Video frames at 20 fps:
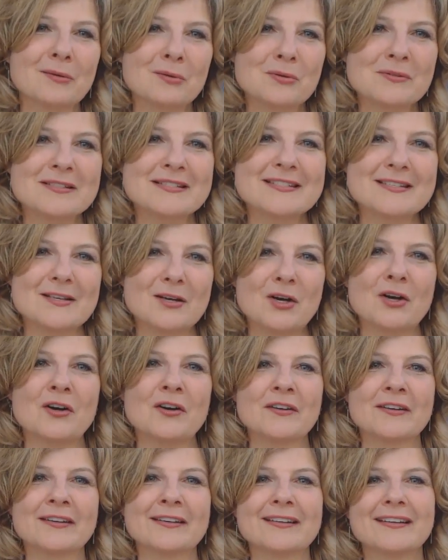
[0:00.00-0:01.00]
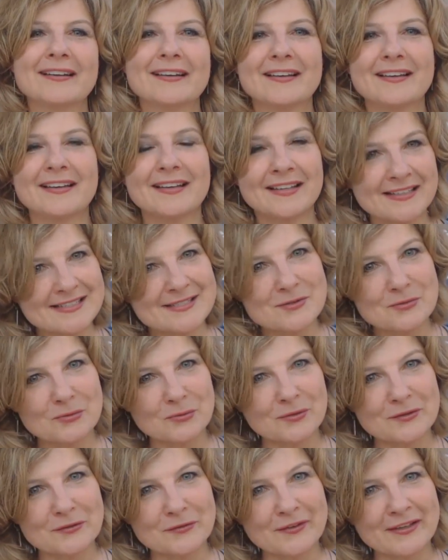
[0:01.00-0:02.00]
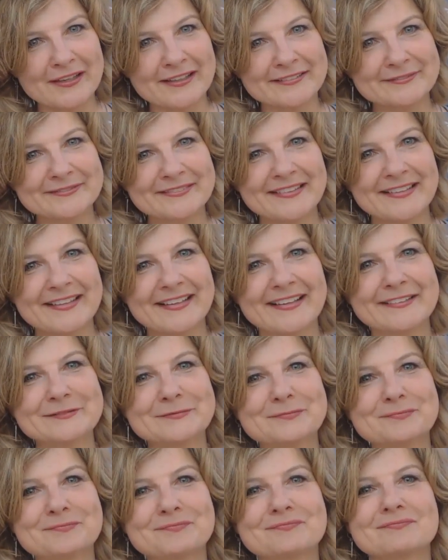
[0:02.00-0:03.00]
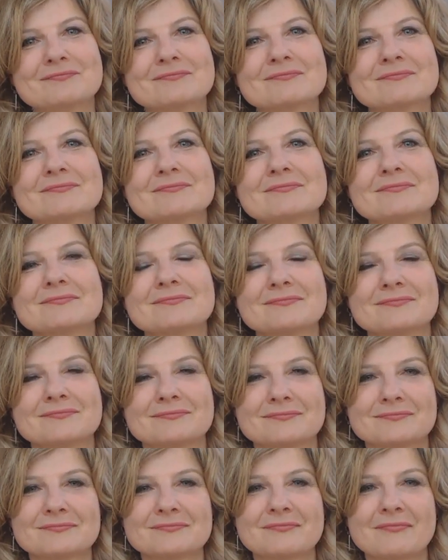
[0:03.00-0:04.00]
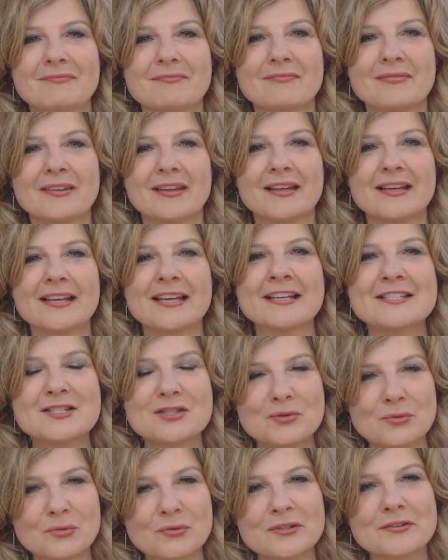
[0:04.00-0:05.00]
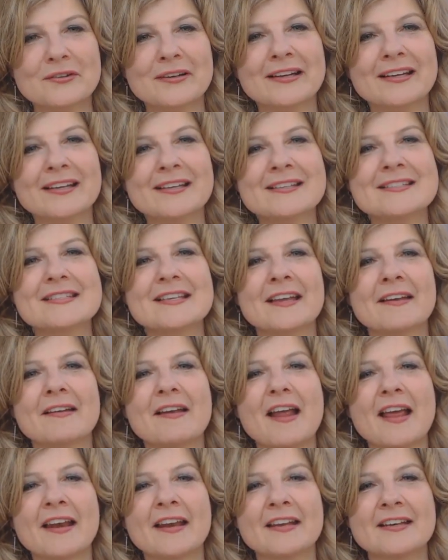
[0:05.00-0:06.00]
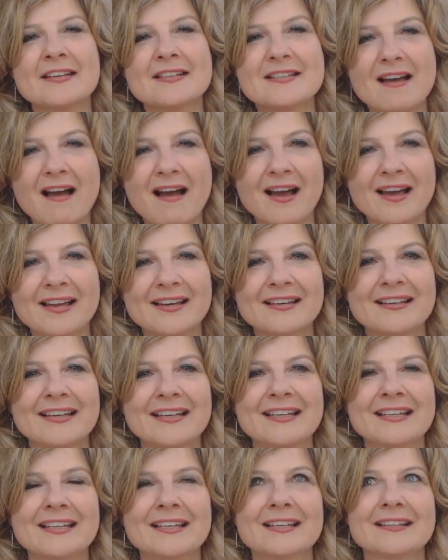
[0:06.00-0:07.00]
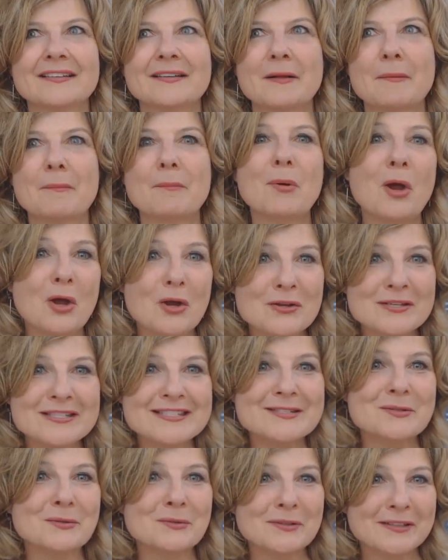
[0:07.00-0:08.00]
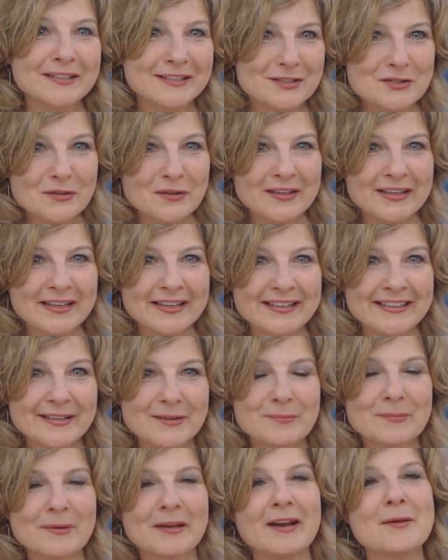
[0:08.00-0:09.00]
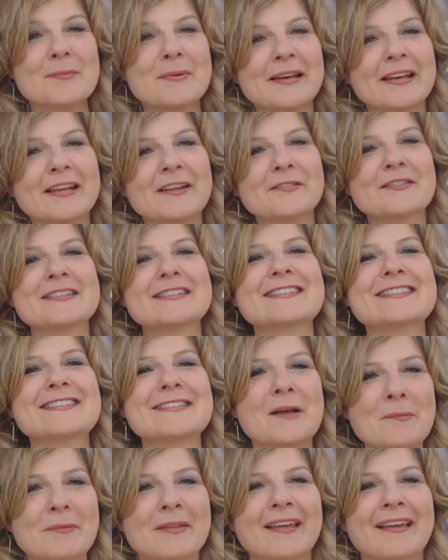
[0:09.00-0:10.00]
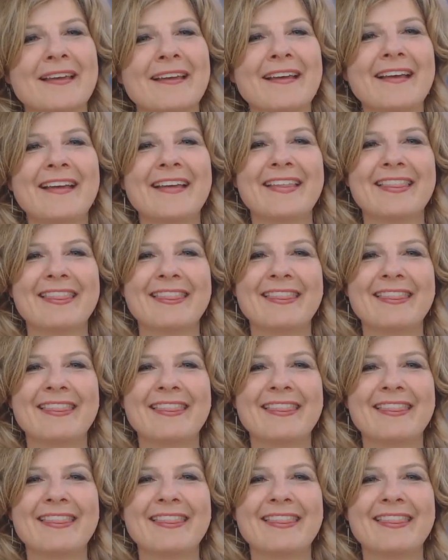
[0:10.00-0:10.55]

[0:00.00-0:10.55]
Extraordinary is an entirely personal journey, but I believe it's something that we should all aspire to achieve, an extraordinary life.